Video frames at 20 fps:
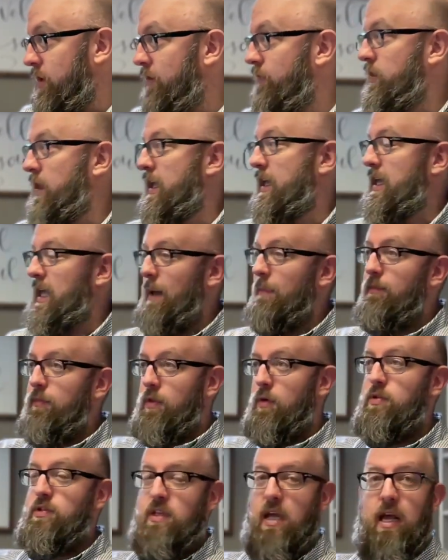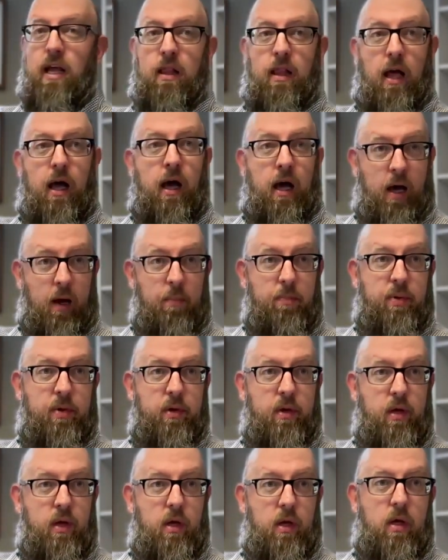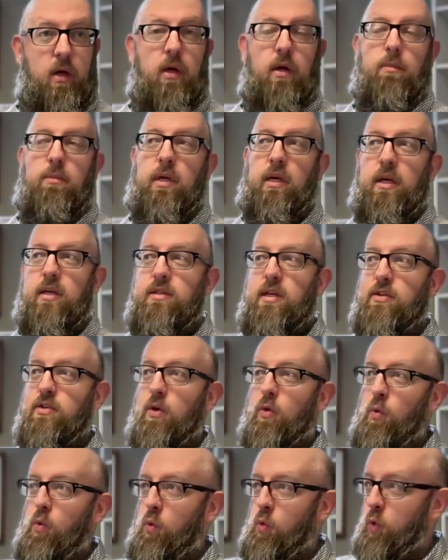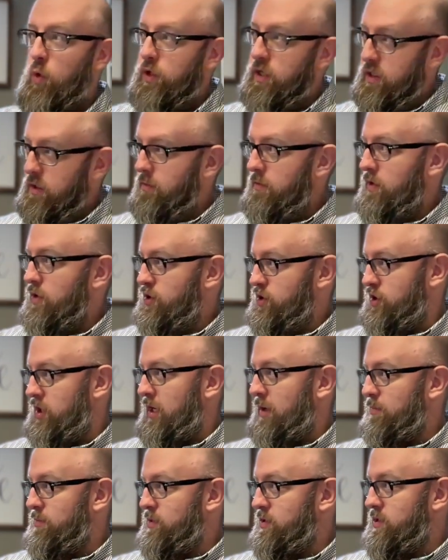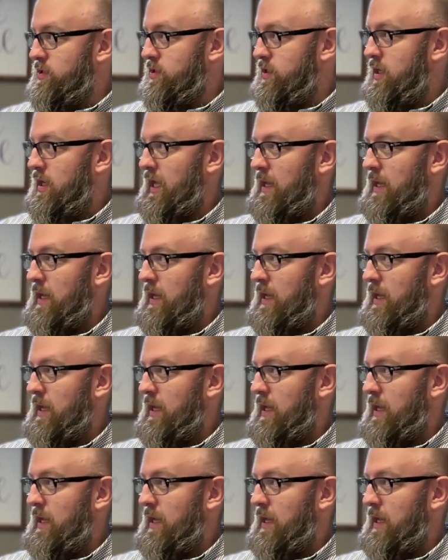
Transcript: If they kept the sail up, because these are wooden ships